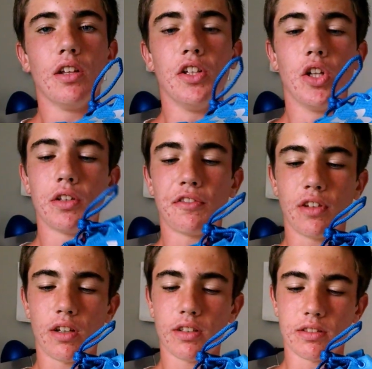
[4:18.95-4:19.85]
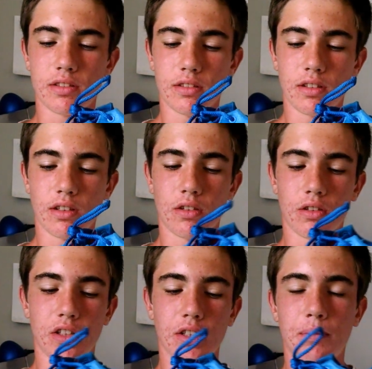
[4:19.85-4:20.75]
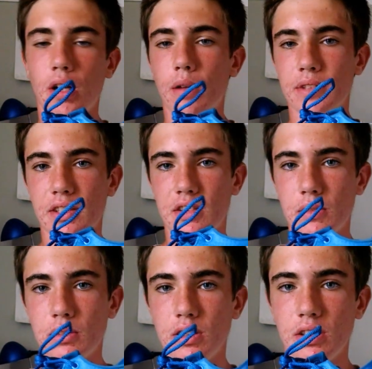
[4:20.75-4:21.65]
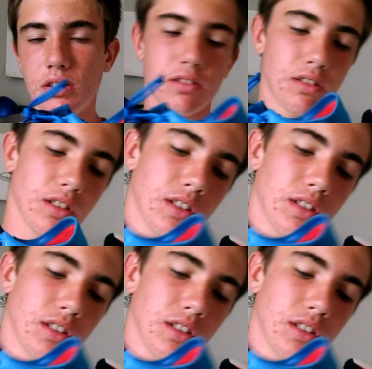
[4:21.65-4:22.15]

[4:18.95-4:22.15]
The only flaws, or the only problems I see with these,